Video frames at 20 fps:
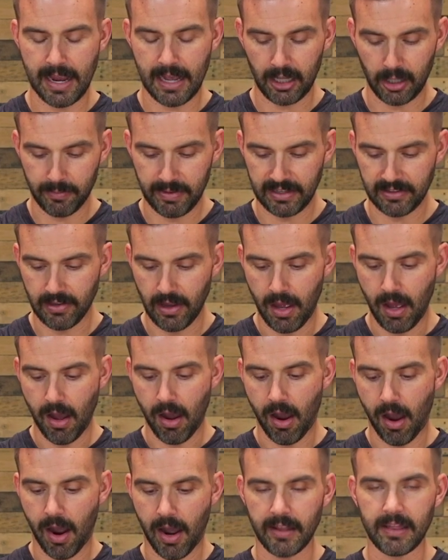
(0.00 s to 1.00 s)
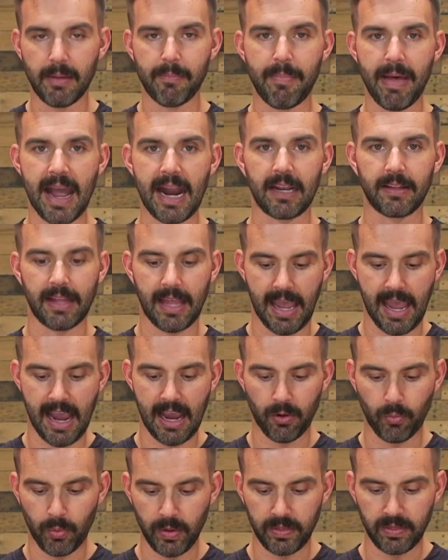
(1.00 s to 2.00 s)
elements on the back of the
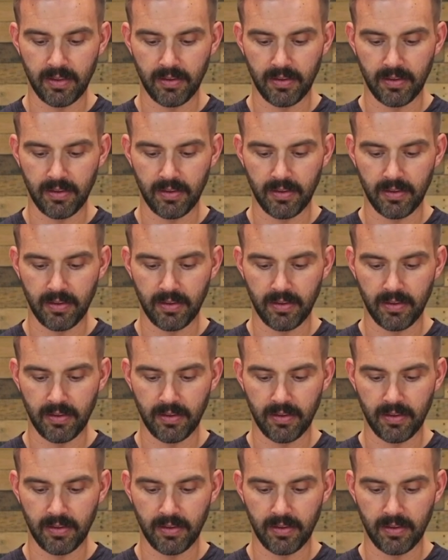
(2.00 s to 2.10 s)
hand with